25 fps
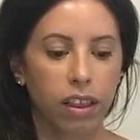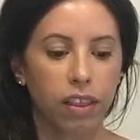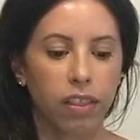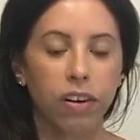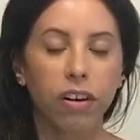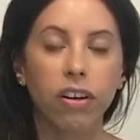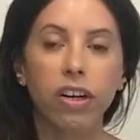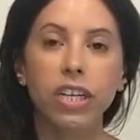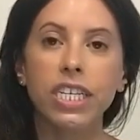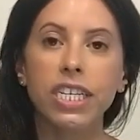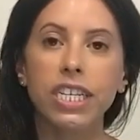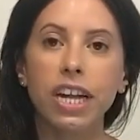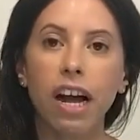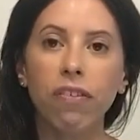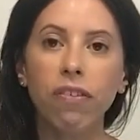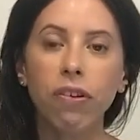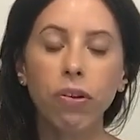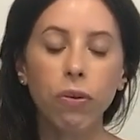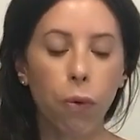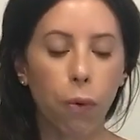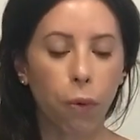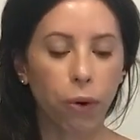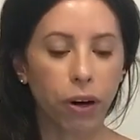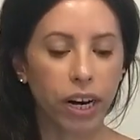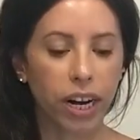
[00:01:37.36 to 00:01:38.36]
There are
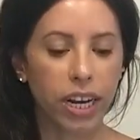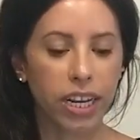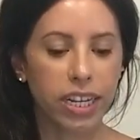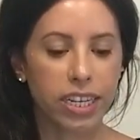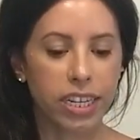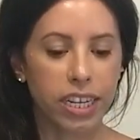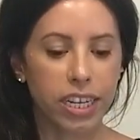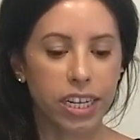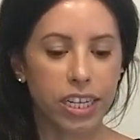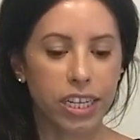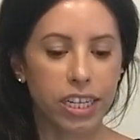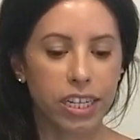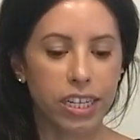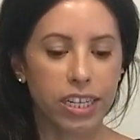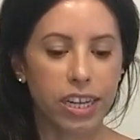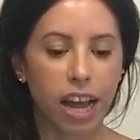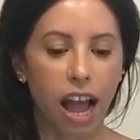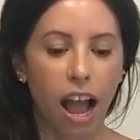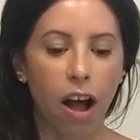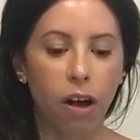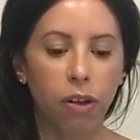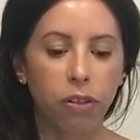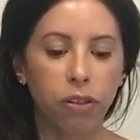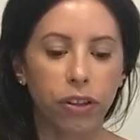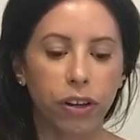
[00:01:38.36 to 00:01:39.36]
several organizations
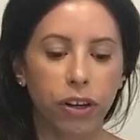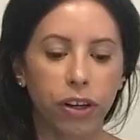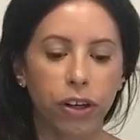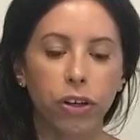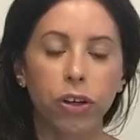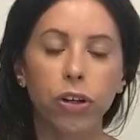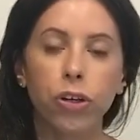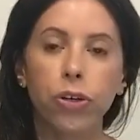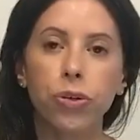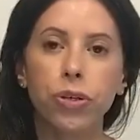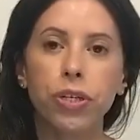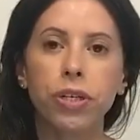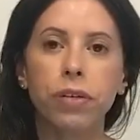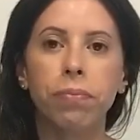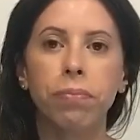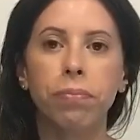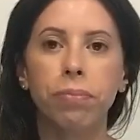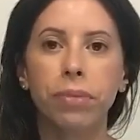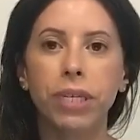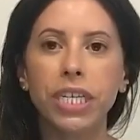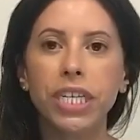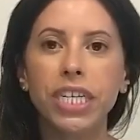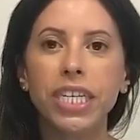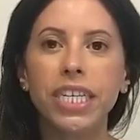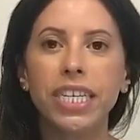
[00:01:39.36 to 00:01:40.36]
out there whose
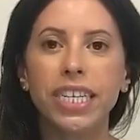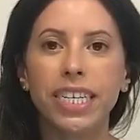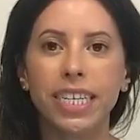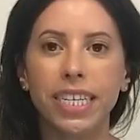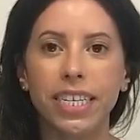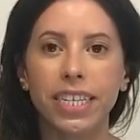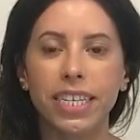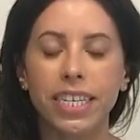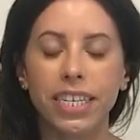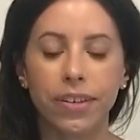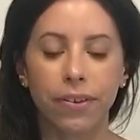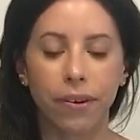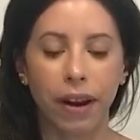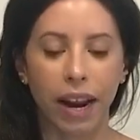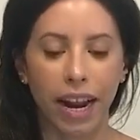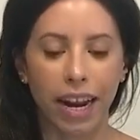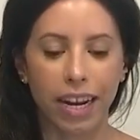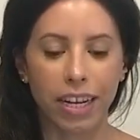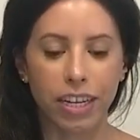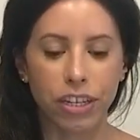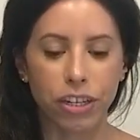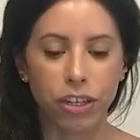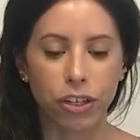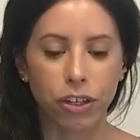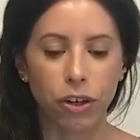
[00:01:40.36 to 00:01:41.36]
mission it is to
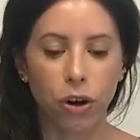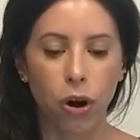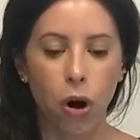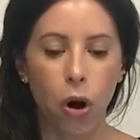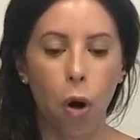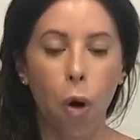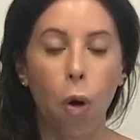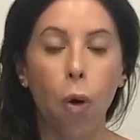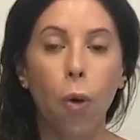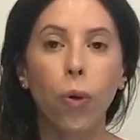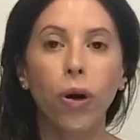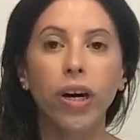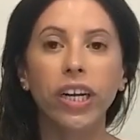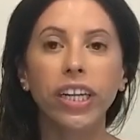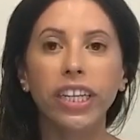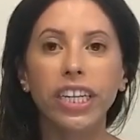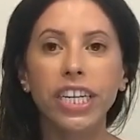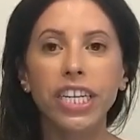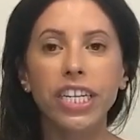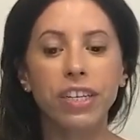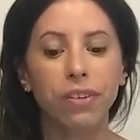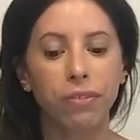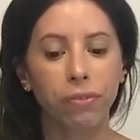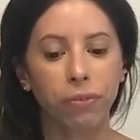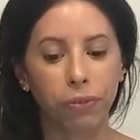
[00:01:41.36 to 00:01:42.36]
answer or at
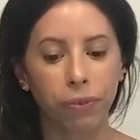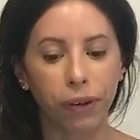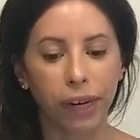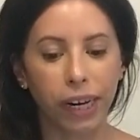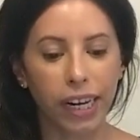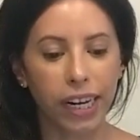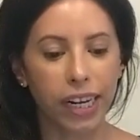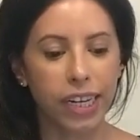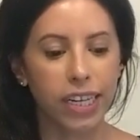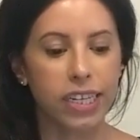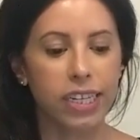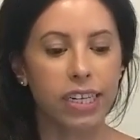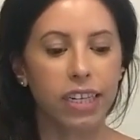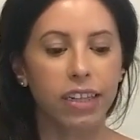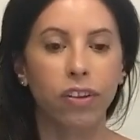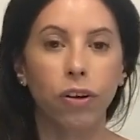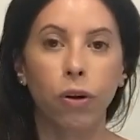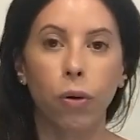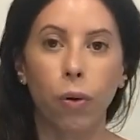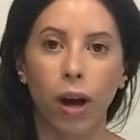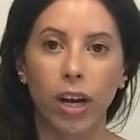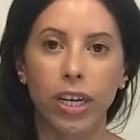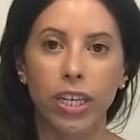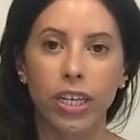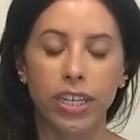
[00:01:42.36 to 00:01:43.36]
least raise the
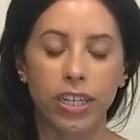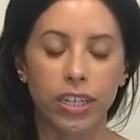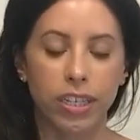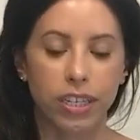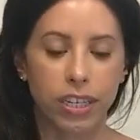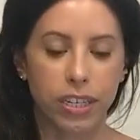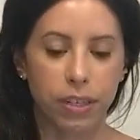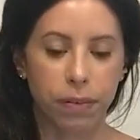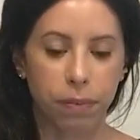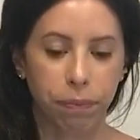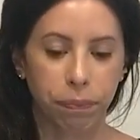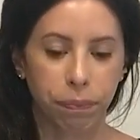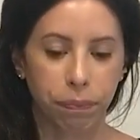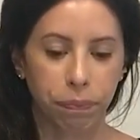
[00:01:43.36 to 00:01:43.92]
questions.